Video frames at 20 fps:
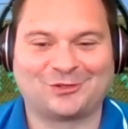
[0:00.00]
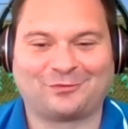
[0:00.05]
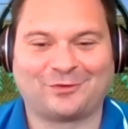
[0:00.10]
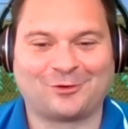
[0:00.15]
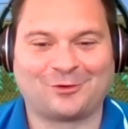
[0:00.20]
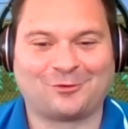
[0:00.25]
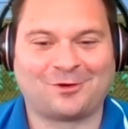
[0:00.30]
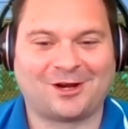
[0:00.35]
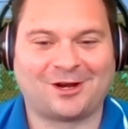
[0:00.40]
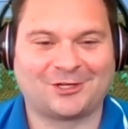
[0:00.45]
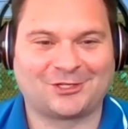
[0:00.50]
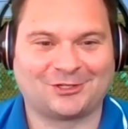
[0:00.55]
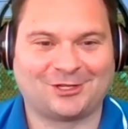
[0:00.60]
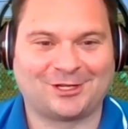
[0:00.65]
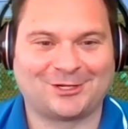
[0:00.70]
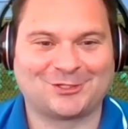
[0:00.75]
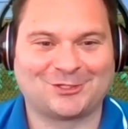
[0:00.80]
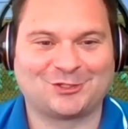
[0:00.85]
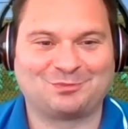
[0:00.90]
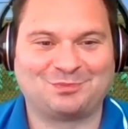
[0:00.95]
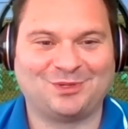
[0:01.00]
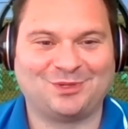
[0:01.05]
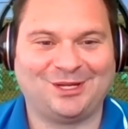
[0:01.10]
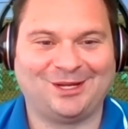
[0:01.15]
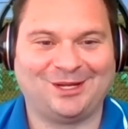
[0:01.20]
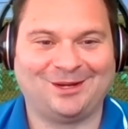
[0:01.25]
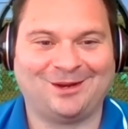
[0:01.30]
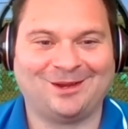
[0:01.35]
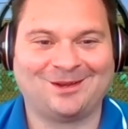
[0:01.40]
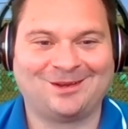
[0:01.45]
fun to watch. A lot of
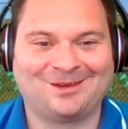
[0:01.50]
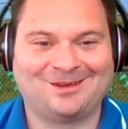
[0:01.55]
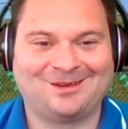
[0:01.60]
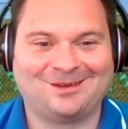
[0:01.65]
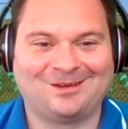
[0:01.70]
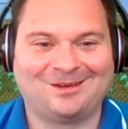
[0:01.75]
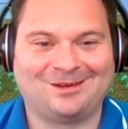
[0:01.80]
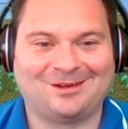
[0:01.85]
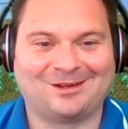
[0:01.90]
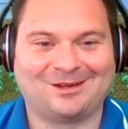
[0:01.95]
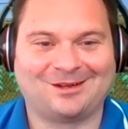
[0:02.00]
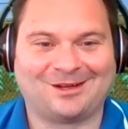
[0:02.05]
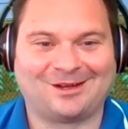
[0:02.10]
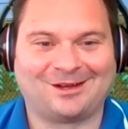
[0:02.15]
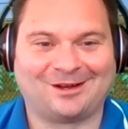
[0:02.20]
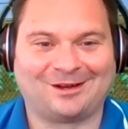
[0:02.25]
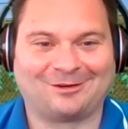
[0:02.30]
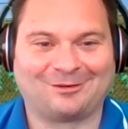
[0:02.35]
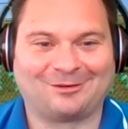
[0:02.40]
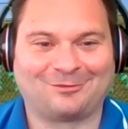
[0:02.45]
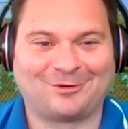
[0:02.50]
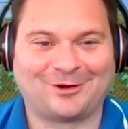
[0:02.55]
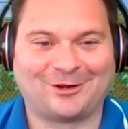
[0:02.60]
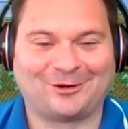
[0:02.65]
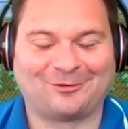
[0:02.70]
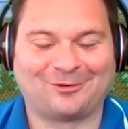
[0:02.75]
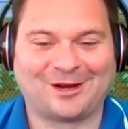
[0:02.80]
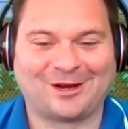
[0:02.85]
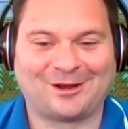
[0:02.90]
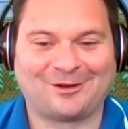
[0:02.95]
speed uh,
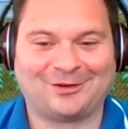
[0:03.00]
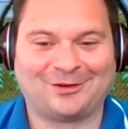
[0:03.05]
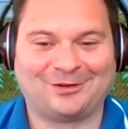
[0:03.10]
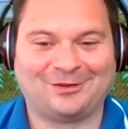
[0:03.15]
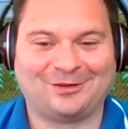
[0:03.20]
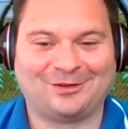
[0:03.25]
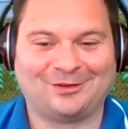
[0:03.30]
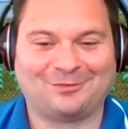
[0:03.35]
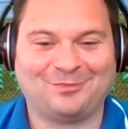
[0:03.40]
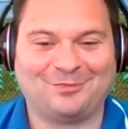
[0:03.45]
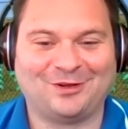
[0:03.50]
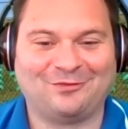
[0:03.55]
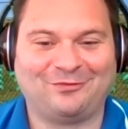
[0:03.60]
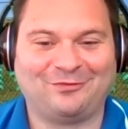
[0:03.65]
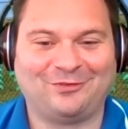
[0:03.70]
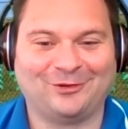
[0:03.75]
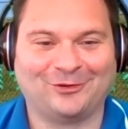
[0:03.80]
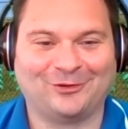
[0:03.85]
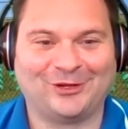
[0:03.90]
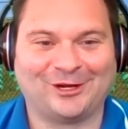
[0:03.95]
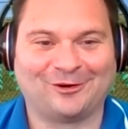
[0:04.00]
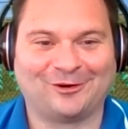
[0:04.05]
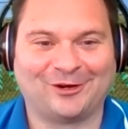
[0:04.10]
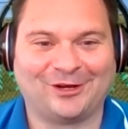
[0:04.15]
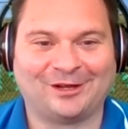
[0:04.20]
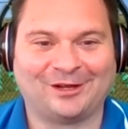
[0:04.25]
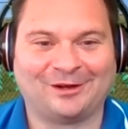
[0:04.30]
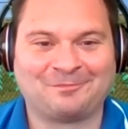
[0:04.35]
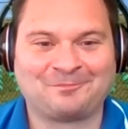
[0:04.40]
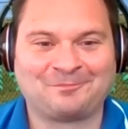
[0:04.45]
running around in the midfield
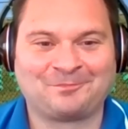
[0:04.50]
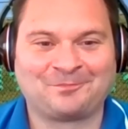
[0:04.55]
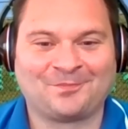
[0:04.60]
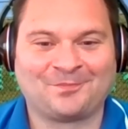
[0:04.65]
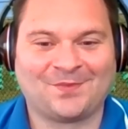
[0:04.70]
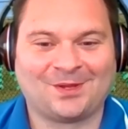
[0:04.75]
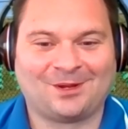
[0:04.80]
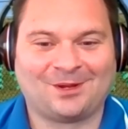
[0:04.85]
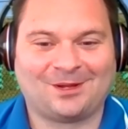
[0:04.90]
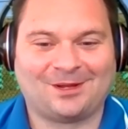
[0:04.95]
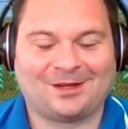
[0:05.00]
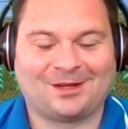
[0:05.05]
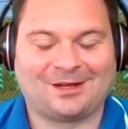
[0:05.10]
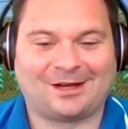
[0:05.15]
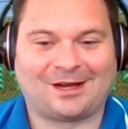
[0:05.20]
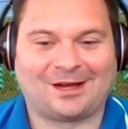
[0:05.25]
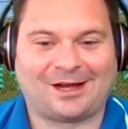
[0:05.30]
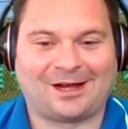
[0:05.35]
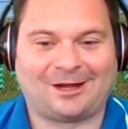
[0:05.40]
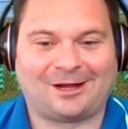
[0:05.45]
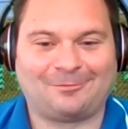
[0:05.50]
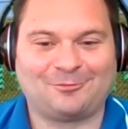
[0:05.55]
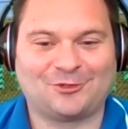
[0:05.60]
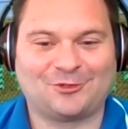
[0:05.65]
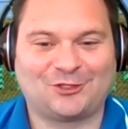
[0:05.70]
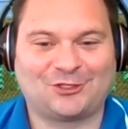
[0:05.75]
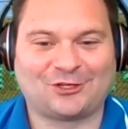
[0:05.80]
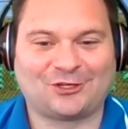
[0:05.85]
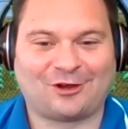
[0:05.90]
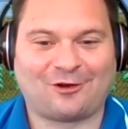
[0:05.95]
area. Uh,
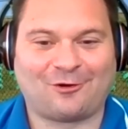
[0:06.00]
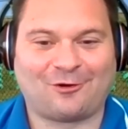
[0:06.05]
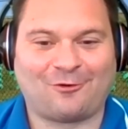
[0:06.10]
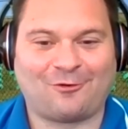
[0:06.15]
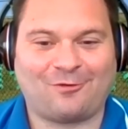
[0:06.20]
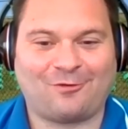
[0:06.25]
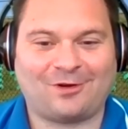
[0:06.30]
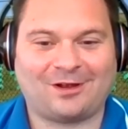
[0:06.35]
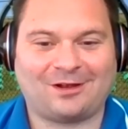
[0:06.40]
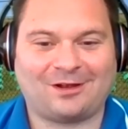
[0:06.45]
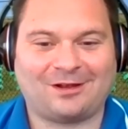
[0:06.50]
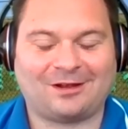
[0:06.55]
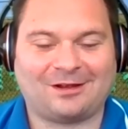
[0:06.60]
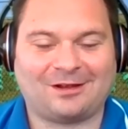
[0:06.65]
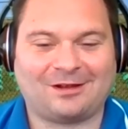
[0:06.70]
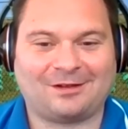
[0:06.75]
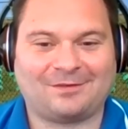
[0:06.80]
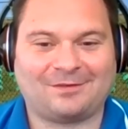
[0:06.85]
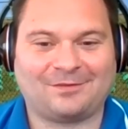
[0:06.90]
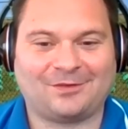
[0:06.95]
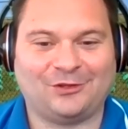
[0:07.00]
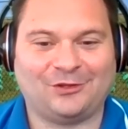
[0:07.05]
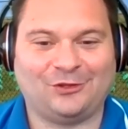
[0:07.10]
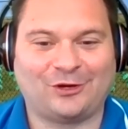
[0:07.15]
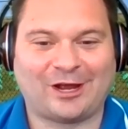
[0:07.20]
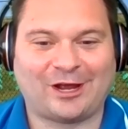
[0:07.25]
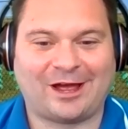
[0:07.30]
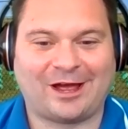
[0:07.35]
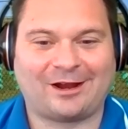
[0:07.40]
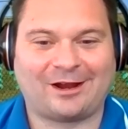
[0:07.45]
so
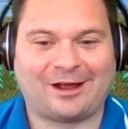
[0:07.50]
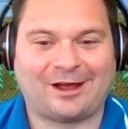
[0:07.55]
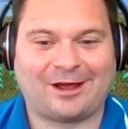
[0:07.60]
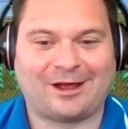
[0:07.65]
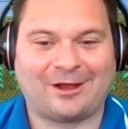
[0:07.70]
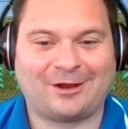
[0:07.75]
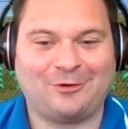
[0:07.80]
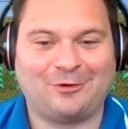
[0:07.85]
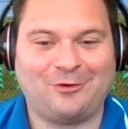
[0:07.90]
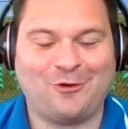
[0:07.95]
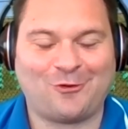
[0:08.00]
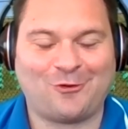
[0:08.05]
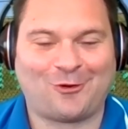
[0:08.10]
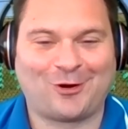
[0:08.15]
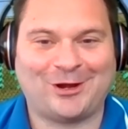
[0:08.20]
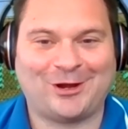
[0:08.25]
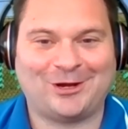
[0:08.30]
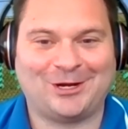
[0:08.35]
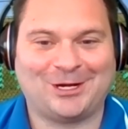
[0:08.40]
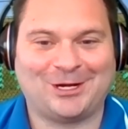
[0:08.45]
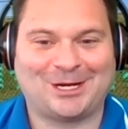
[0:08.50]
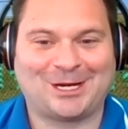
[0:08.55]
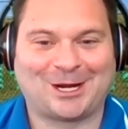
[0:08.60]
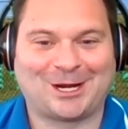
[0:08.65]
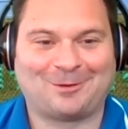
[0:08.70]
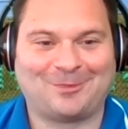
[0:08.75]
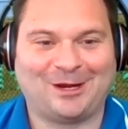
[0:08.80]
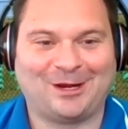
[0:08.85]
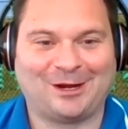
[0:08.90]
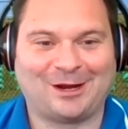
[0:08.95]
you got uh, Norton
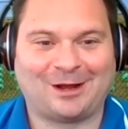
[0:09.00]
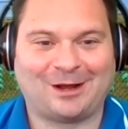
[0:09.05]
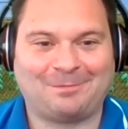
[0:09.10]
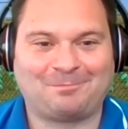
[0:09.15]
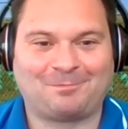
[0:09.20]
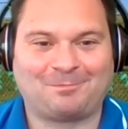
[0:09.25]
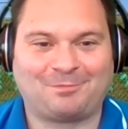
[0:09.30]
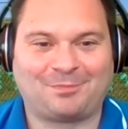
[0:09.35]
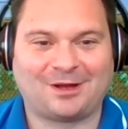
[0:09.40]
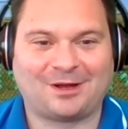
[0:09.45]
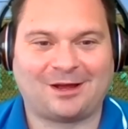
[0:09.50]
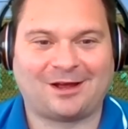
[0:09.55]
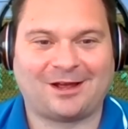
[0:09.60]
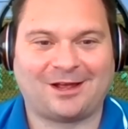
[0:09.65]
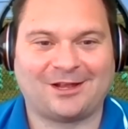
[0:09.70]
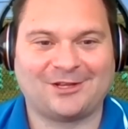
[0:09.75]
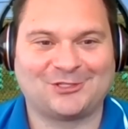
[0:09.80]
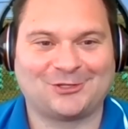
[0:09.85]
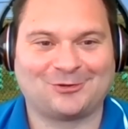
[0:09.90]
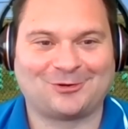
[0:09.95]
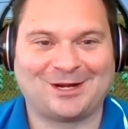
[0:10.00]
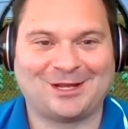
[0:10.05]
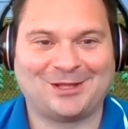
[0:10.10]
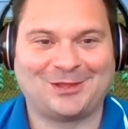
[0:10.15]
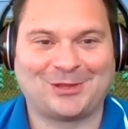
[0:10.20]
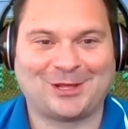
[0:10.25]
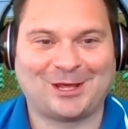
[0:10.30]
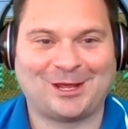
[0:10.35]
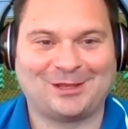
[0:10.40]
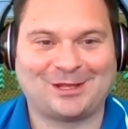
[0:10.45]
coming up. Uh, is there
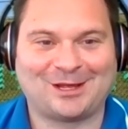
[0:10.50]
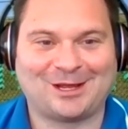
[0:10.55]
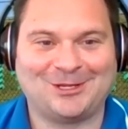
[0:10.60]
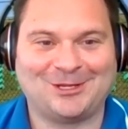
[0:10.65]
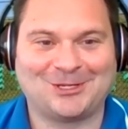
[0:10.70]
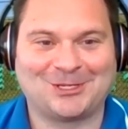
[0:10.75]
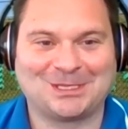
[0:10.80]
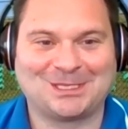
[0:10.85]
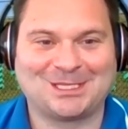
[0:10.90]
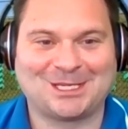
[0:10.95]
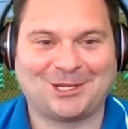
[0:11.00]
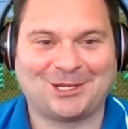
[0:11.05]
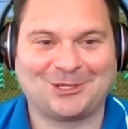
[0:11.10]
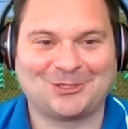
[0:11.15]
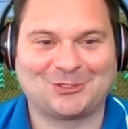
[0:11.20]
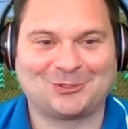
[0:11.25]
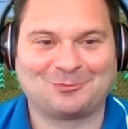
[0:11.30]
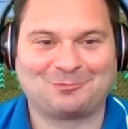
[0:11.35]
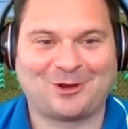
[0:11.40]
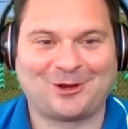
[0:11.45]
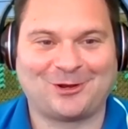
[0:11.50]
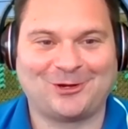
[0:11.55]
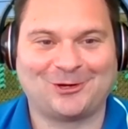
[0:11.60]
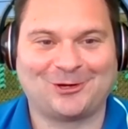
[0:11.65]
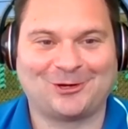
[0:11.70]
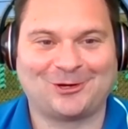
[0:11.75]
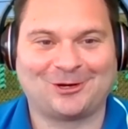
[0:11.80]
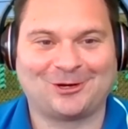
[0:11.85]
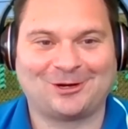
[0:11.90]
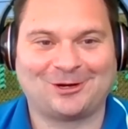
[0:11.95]
anything that you could tell us about
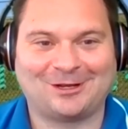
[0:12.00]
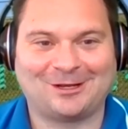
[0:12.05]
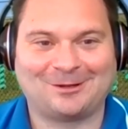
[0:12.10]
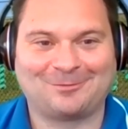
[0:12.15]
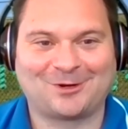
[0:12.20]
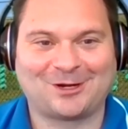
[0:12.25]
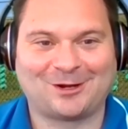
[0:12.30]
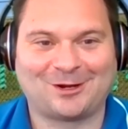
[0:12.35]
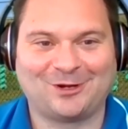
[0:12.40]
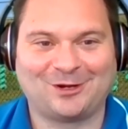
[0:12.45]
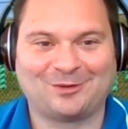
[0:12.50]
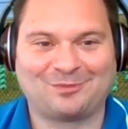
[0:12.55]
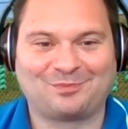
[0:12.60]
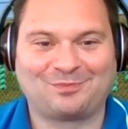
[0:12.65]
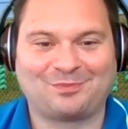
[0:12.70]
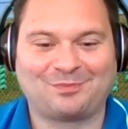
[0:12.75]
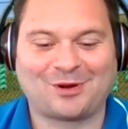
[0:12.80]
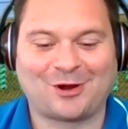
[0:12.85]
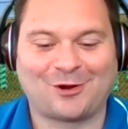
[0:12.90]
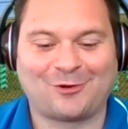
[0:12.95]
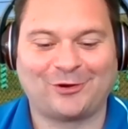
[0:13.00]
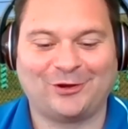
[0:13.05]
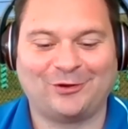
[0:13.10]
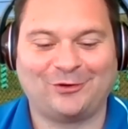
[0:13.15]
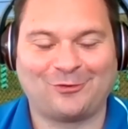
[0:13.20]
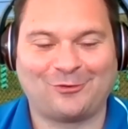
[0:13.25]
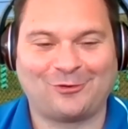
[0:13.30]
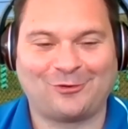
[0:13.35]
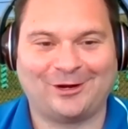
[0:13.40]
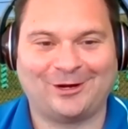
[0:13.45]
your upcoming
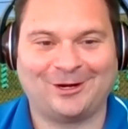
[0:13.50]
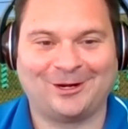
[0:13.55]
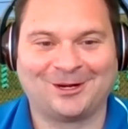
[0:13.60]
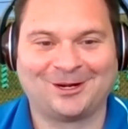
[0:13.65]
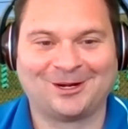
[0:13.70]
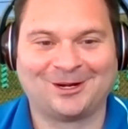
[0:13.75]
opponent, Norton?